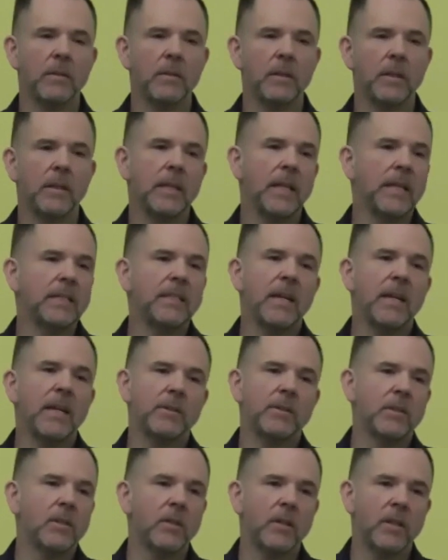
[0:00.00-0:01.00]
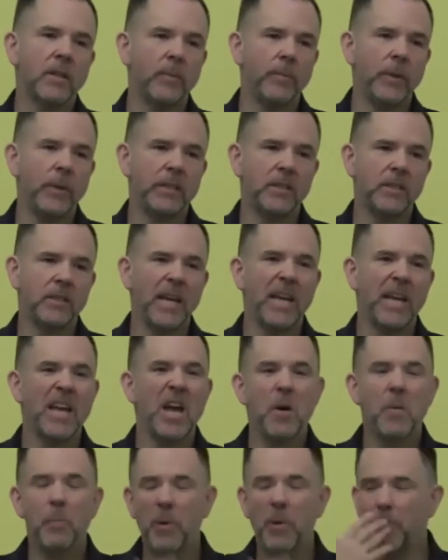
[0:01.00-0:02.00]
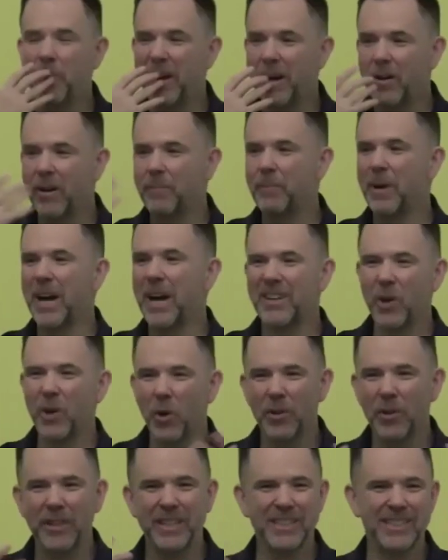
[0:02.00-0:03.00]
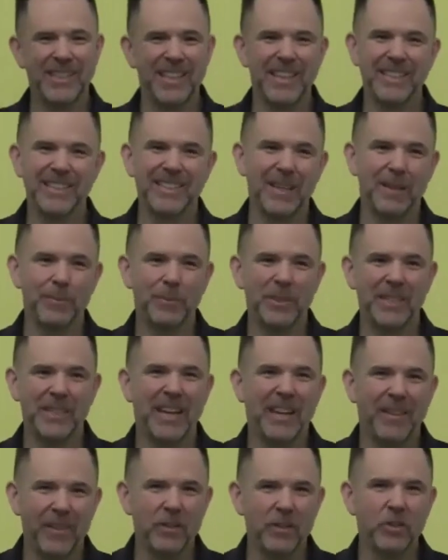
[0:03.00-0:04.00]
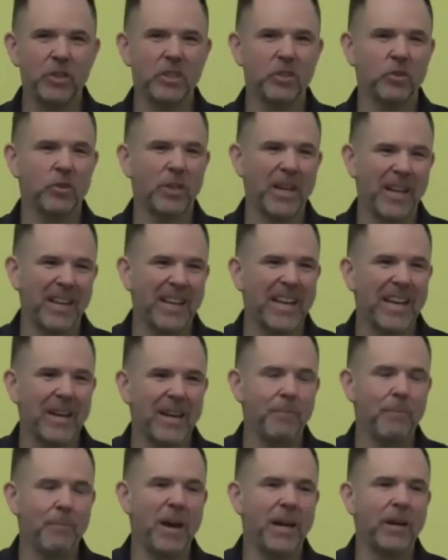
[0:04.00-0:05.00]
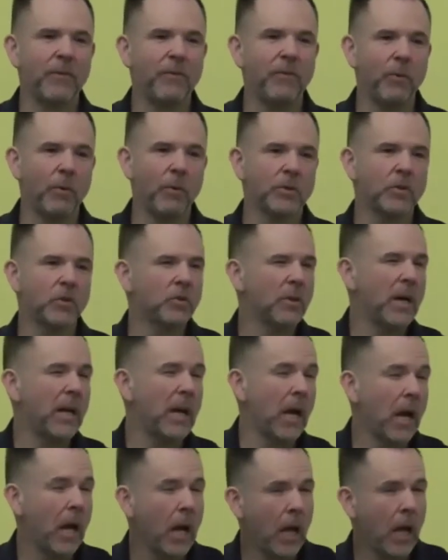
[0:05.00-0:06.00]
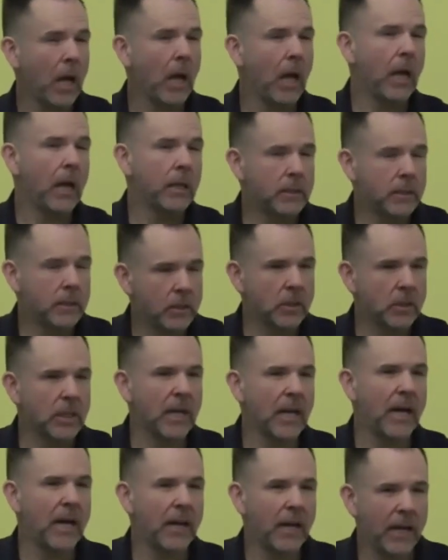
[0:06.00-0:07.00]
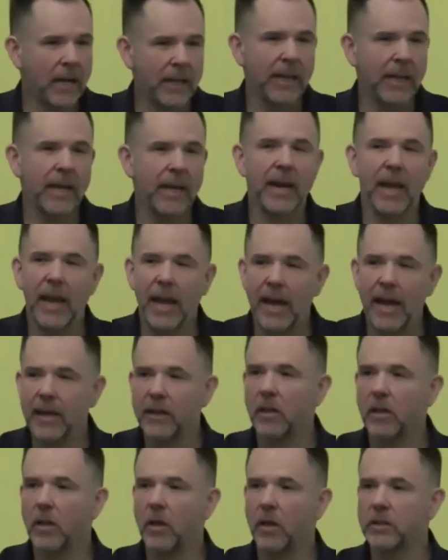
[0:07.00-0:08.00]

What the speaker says: That's how it's looking at me today. But bear in mind, all these things I'm saying, they're just kind of metaphors, trying to get a handle on